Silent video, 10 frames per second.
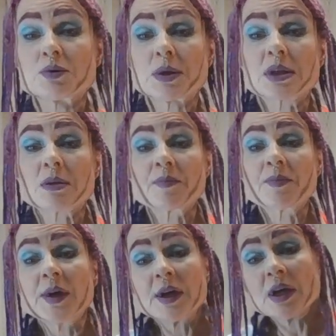treat them.
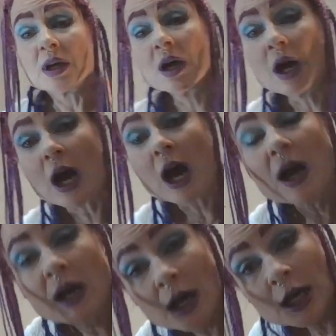
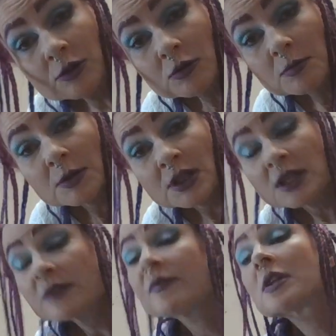I do
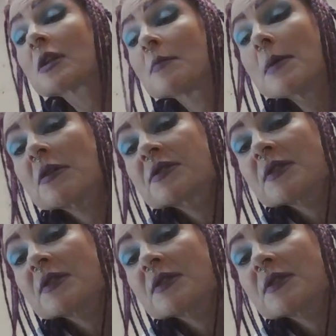believe that the mouse